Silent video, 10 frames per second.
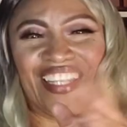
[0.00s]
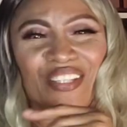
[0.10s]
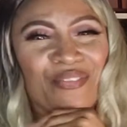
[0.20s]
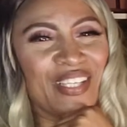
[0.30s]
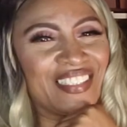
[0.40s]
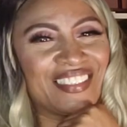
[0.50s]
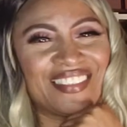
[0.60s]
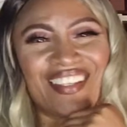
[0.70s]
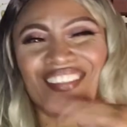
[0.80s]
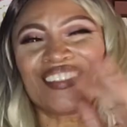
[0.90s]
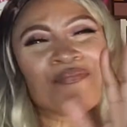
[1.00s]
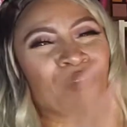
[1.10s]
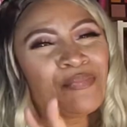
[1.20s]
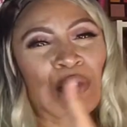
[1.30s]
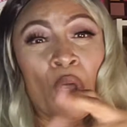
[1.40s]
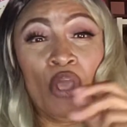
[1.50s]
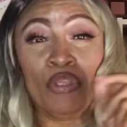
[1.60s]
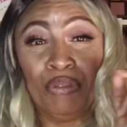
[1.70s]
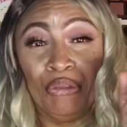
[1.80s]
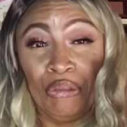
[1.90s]
The way she talks, some people,
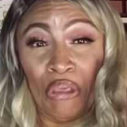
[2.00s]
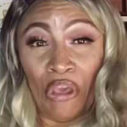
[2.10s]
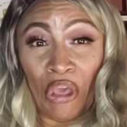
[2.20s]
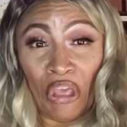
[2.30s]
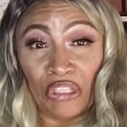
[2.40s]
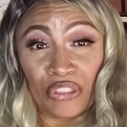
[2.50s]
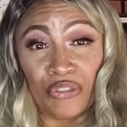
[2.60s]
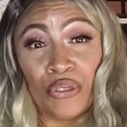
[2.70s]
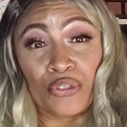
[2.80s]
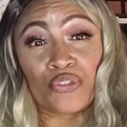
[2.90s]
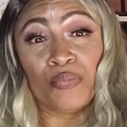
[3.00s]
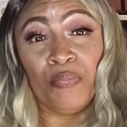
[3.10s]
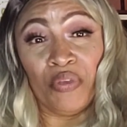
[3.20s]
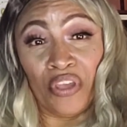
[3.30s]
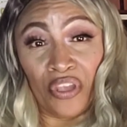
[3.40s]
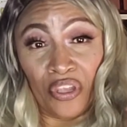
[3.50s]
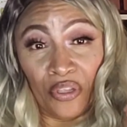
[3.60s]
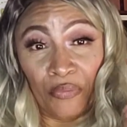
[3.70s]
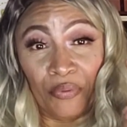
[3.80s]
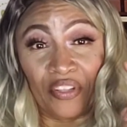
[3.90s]
yes, there's a
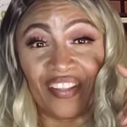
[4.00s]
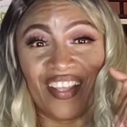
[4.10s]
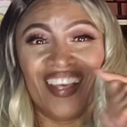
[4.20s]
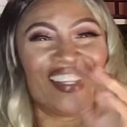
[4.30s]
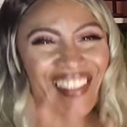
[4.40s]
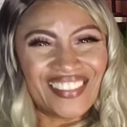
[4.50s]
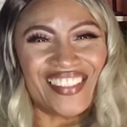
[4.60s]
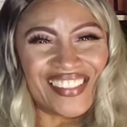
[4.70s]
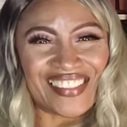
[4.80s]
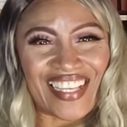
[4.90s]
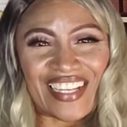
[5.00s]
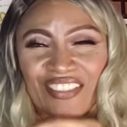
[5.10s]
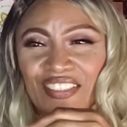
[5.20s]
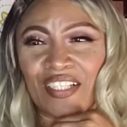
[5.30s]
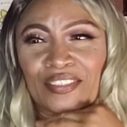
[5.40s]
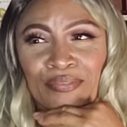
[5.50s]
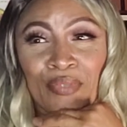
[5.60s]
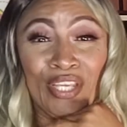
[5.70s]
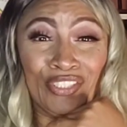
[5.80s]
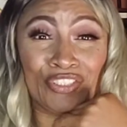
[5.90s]
baby. Isn't that how she talks?
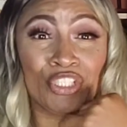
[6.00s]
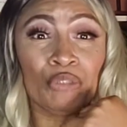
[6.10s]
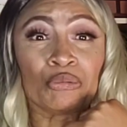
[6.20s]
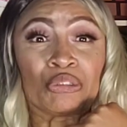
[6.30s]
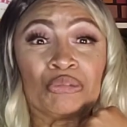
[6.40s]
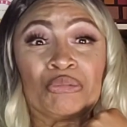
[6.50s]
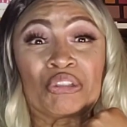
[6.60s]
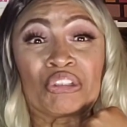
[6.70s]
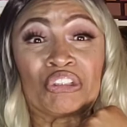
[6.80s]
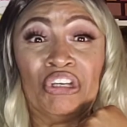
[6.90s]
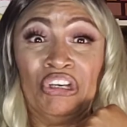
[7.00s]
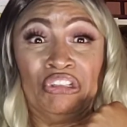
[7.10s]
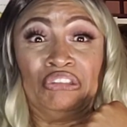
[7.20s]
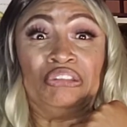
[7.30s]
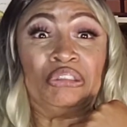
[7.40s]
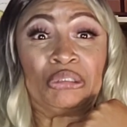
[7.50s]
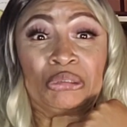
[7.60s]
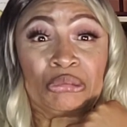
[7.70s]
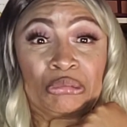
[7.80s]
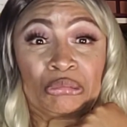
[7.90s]
And Steve was in big like,
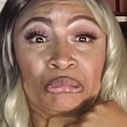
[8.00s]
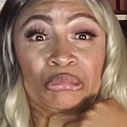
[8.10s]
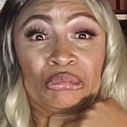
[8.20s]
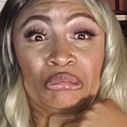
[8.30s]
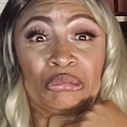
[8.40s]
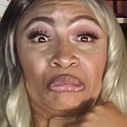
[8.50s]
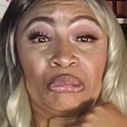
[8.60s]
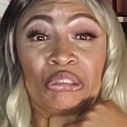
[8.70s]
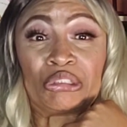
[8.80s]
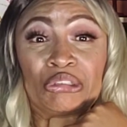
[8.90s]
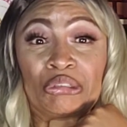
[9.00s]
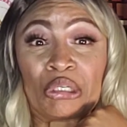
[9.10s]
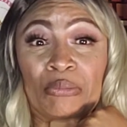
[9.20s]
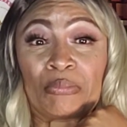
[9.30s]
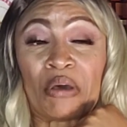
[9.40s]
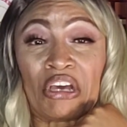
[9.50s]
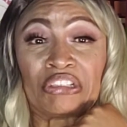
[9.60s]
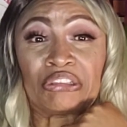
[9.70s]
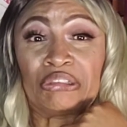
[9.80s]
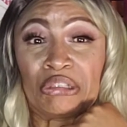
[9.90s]
what? What? You got a
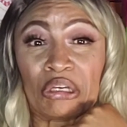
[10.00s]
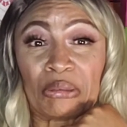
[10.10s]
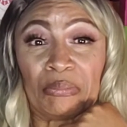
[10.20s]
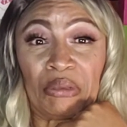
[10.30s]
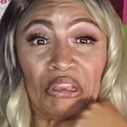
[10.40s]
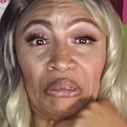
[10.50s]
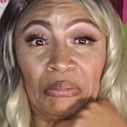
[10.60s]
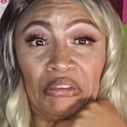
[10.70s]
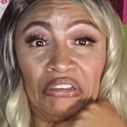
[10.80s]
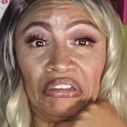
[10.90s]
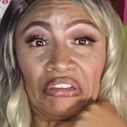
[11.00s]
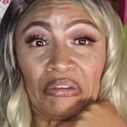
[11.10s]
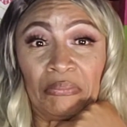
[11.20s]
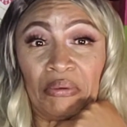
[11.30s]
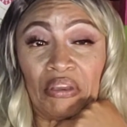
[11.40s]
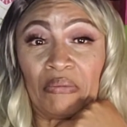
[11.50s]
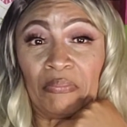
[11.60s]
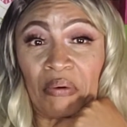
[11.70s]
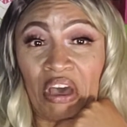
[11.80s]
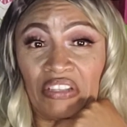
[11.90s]
partner? You got a baby?
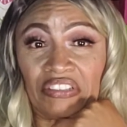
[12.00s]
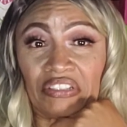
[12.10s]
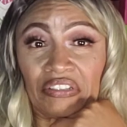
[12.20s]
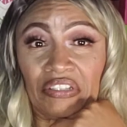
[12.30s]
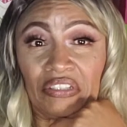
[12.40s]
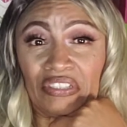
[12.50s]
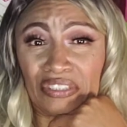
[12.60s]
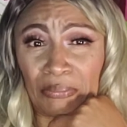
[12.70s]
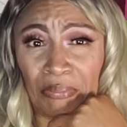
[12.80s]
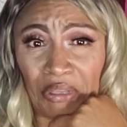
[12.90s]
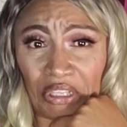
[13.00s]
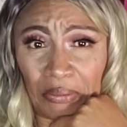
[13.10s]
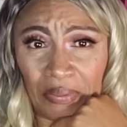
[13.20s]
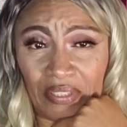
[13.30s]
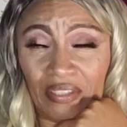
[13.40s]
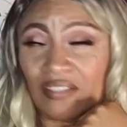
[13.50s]
Partner? There's a baby?